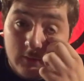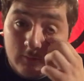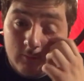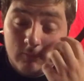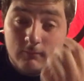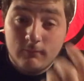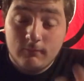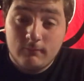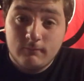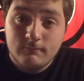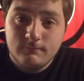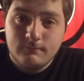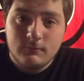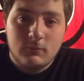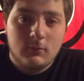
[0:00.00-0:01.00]

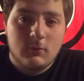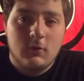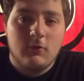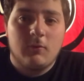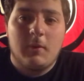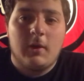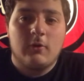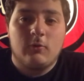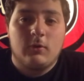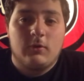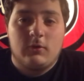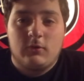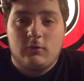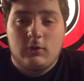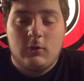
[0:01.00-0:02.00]
It doesn't matter
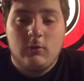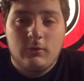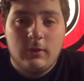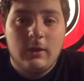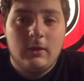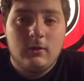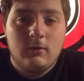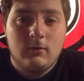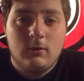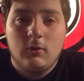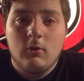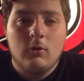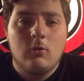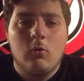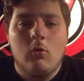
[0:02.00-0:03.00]
whether you think you
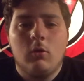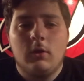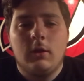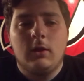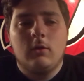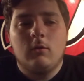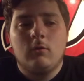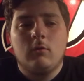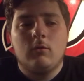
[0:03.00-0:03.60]
look cool in it.